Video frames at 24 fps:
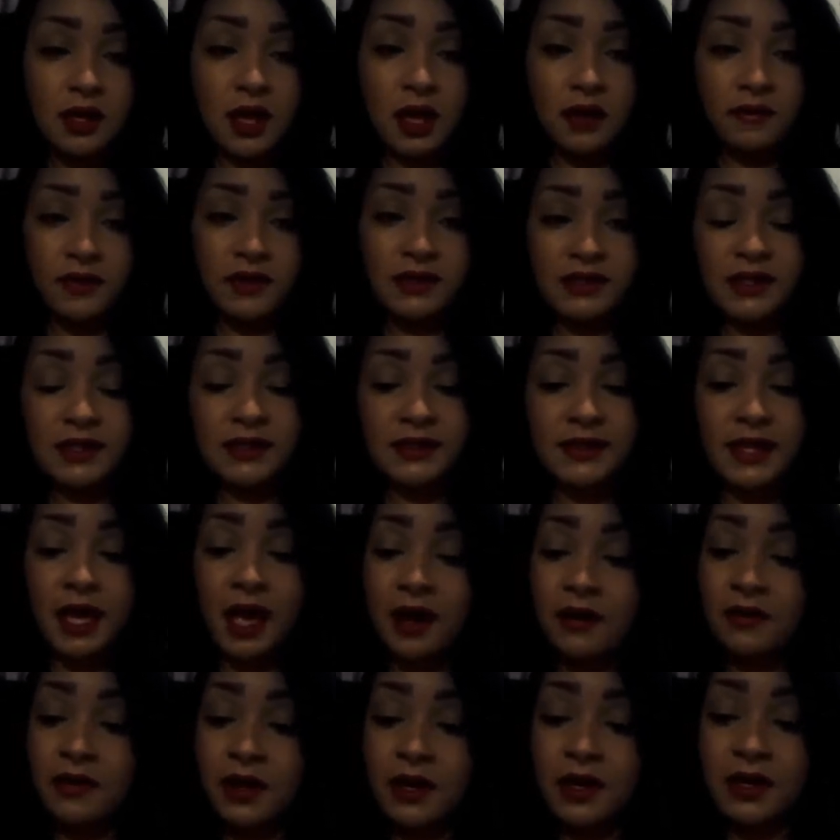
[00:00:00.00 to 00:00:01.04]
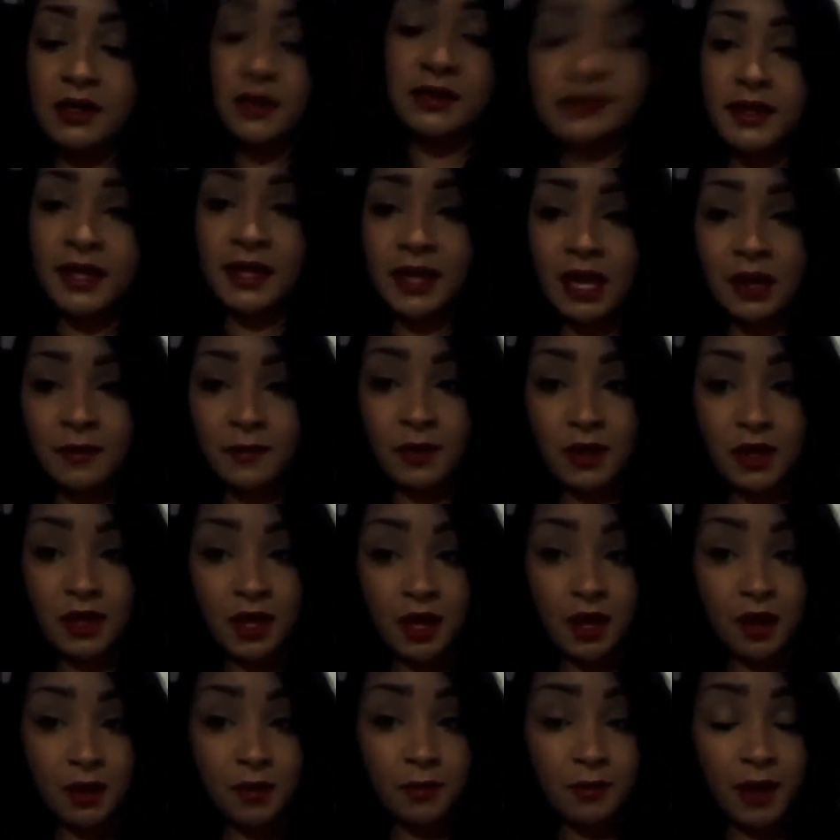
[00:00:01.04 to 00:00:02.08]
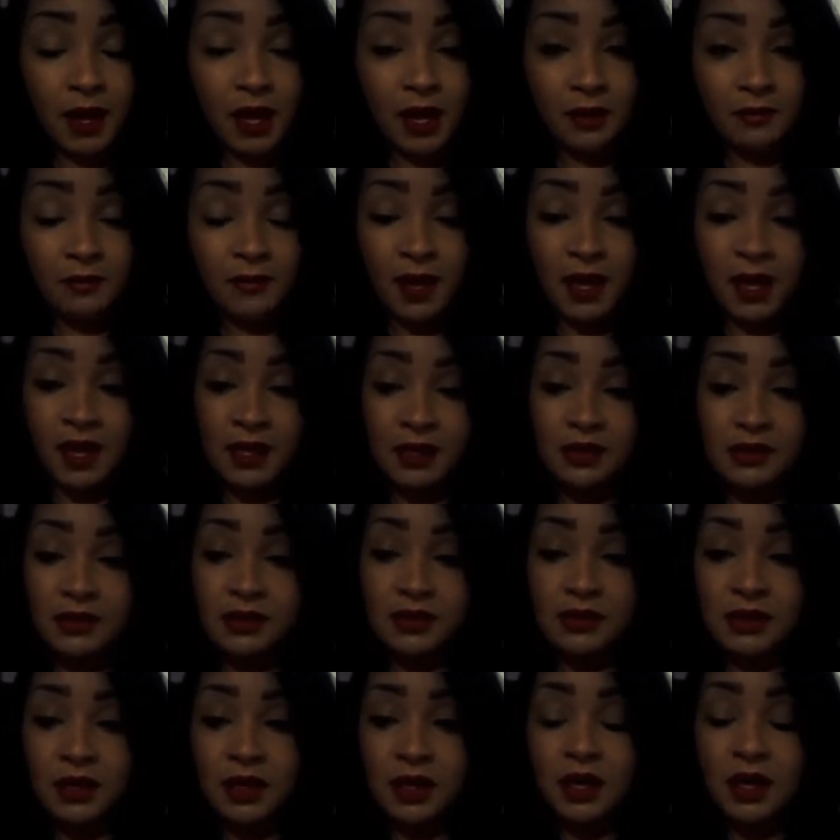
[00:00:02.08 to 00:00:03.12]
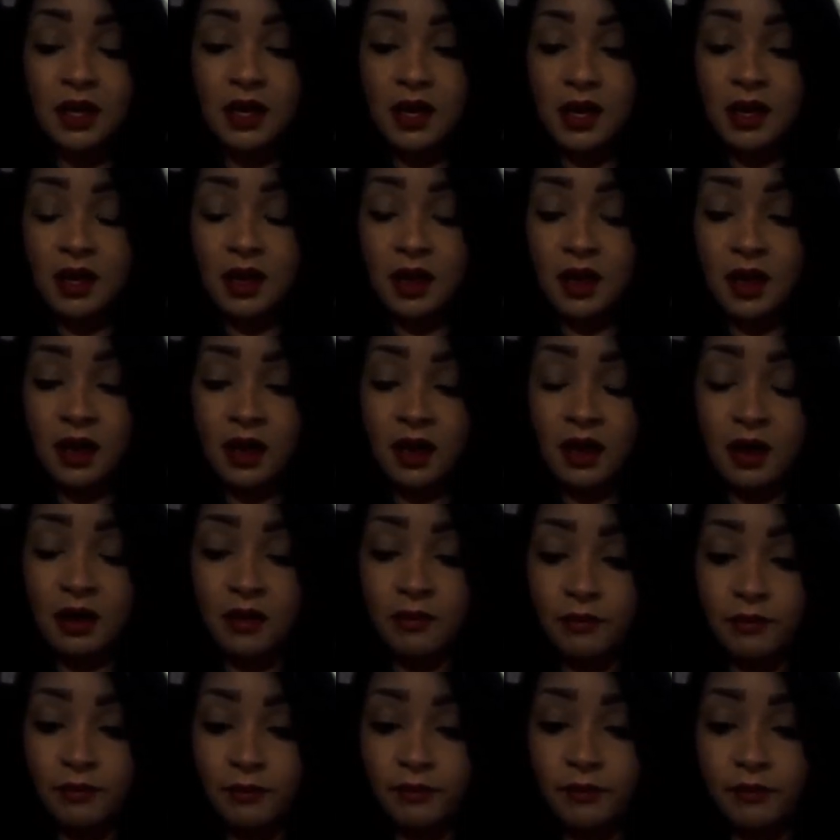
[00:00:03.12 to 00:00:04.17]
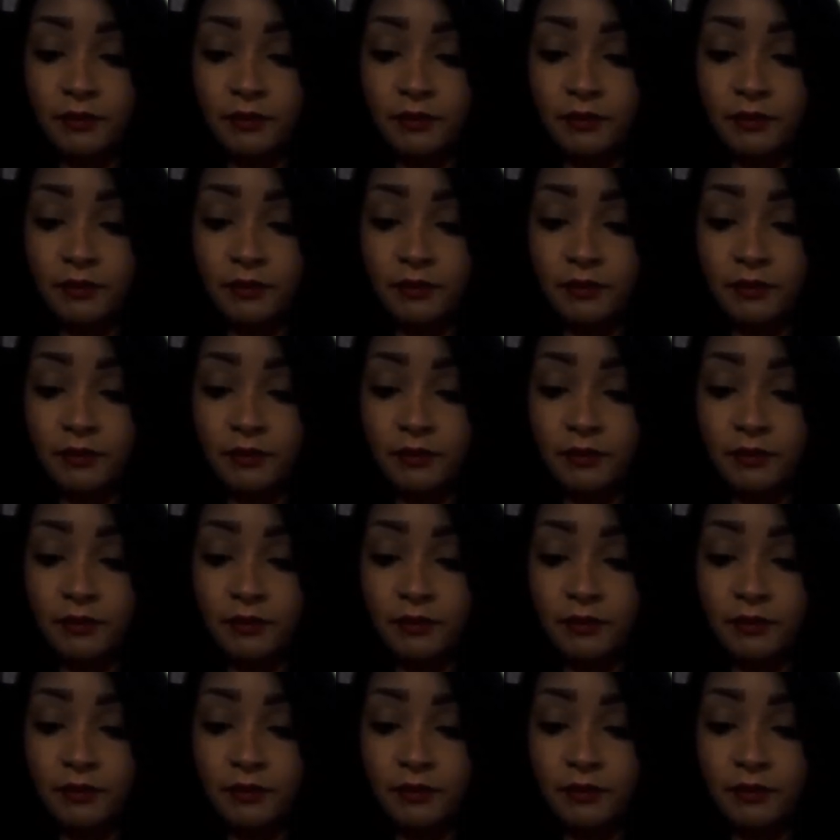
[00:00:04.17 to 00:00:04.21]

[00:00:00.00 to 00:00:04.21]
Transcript: every six hours, they gave me um, pain meds, um,